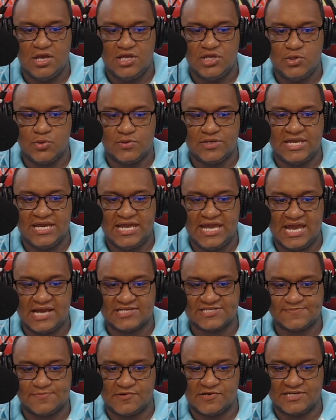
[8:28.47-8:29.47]
UK
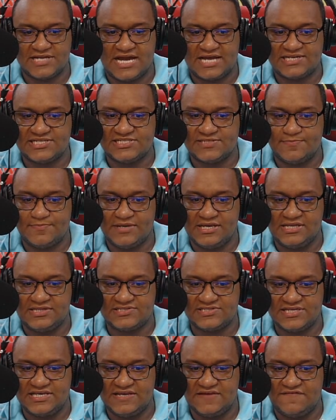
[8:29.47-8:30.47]
expert
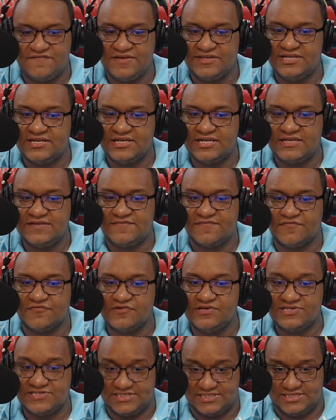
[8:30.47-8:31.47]
anticipates a feedingly
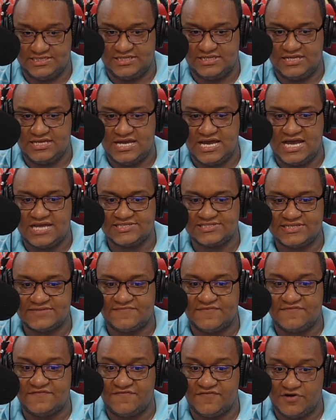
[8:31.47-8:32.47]
freezing as
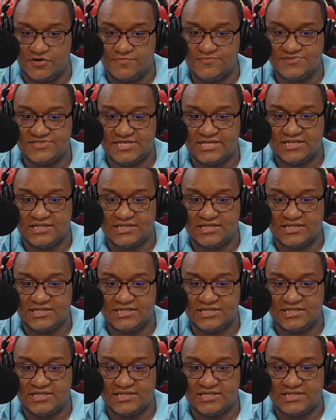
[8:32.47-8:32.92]
firms,